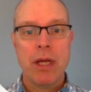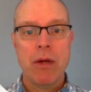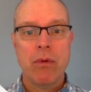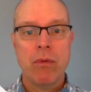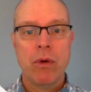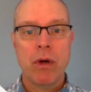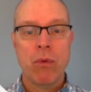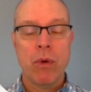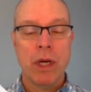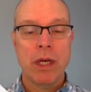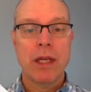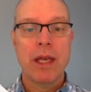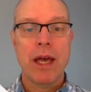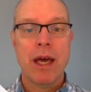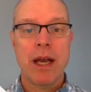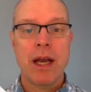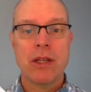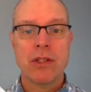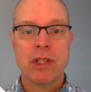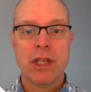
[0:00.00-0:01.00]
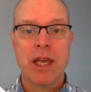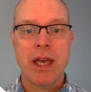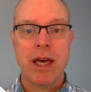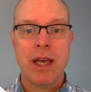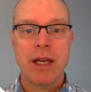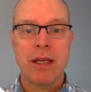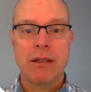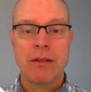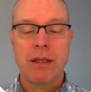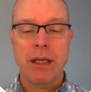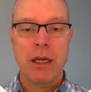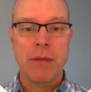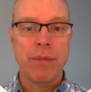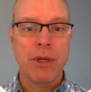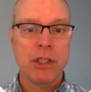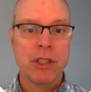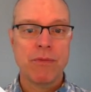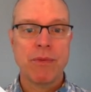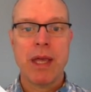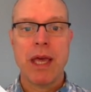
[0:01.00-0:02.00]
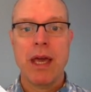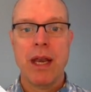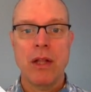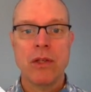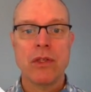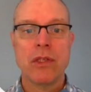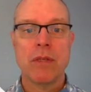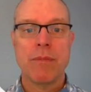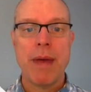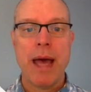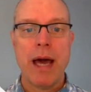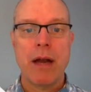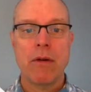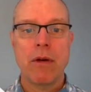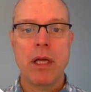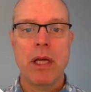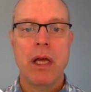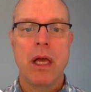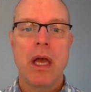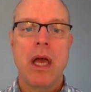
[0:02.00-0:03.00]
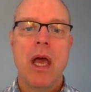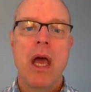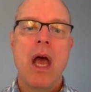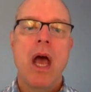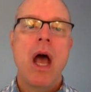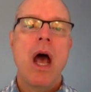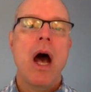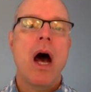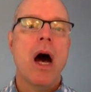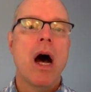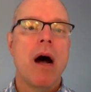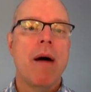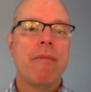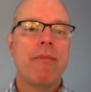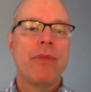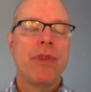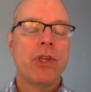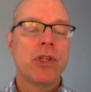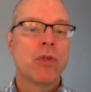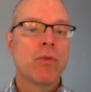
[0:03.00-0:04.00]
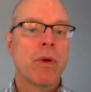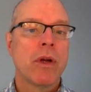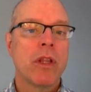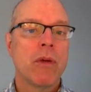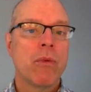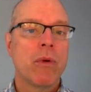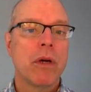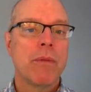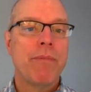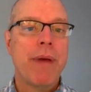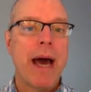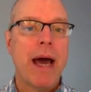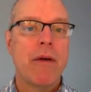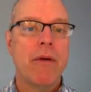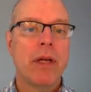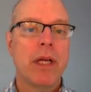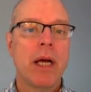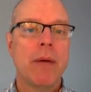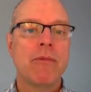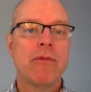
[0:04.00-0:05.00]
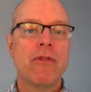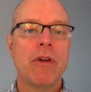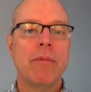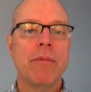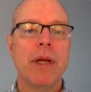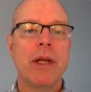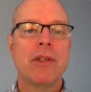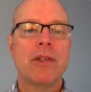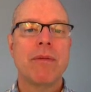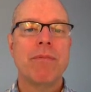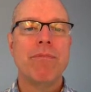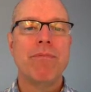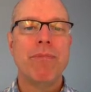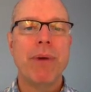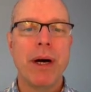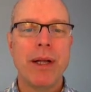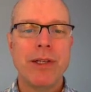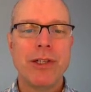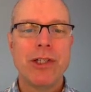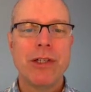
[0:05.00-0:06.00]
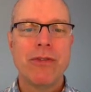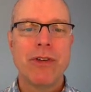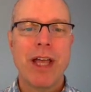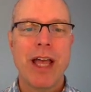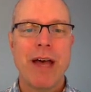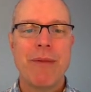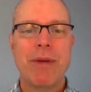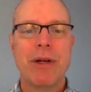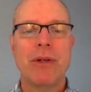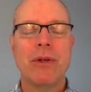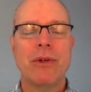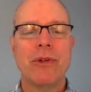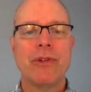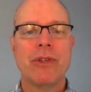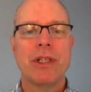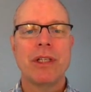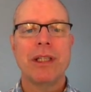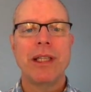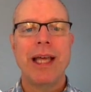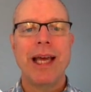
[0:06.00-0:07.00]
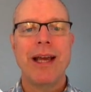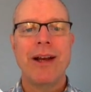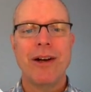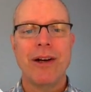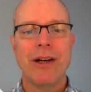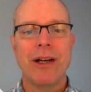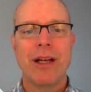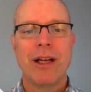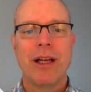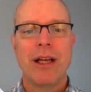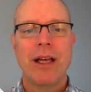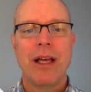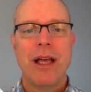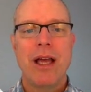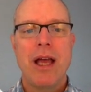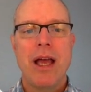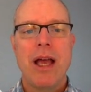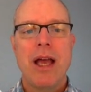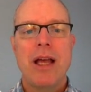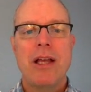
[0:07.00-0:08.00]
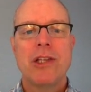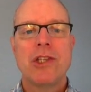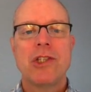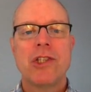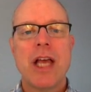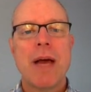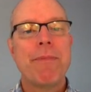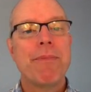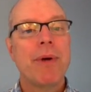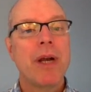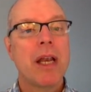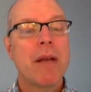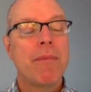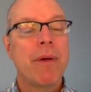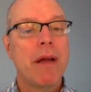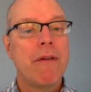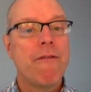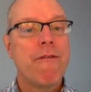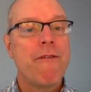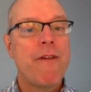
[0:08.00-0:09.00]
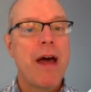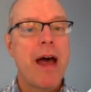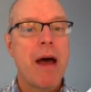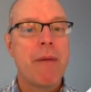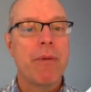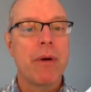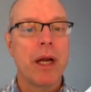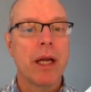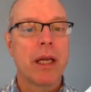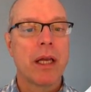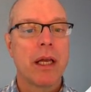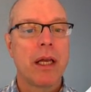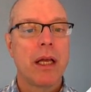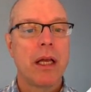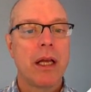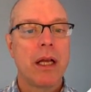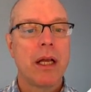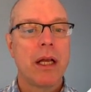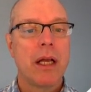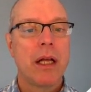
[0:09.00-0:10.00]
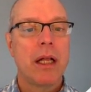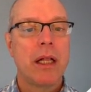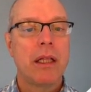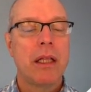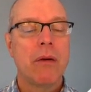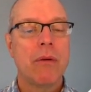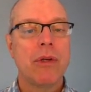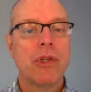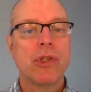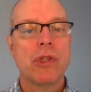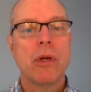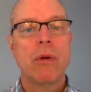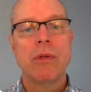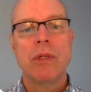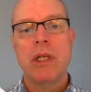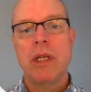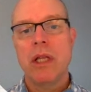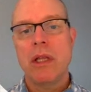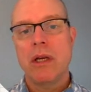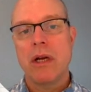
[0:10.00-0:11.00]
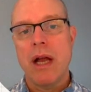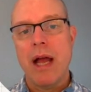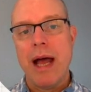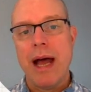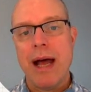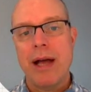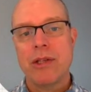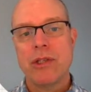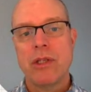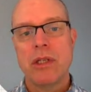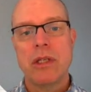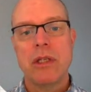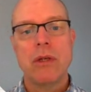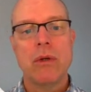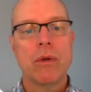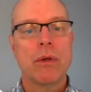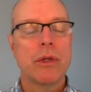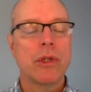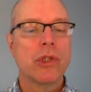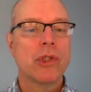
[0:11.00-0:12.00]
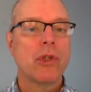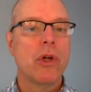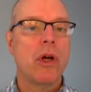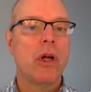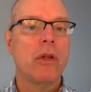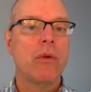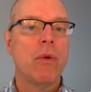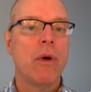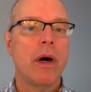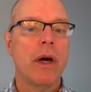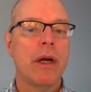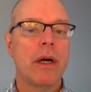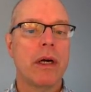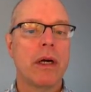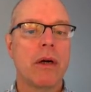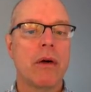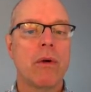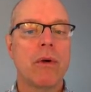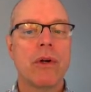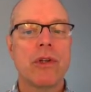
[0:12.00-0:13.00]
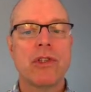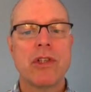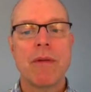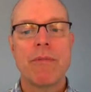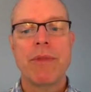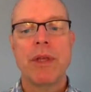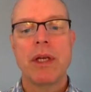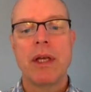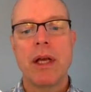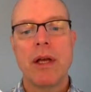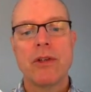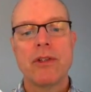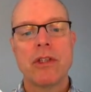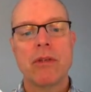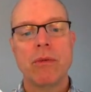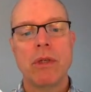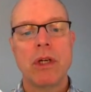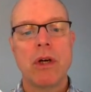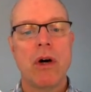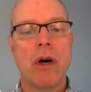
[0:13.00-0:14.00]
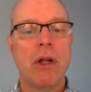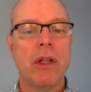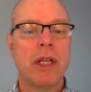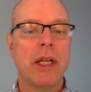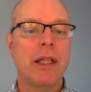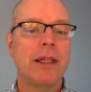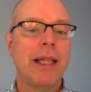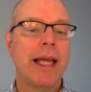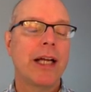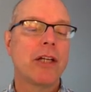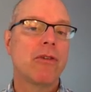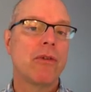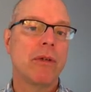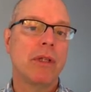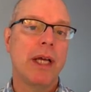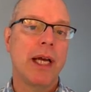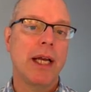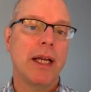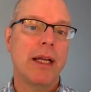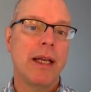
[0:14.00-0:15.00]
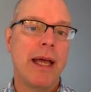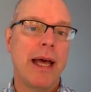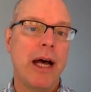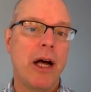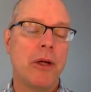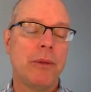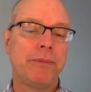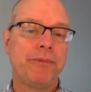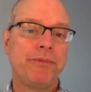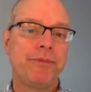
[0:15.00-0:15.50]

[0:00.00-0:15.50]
where one cannon is a cannon and a bunch of cannons is a battery. This is where the word battery comes from. It's a bunch of chemicals layered, separated by fabric that was soaked in either acid or salt water or something else that we call an electrolyte now.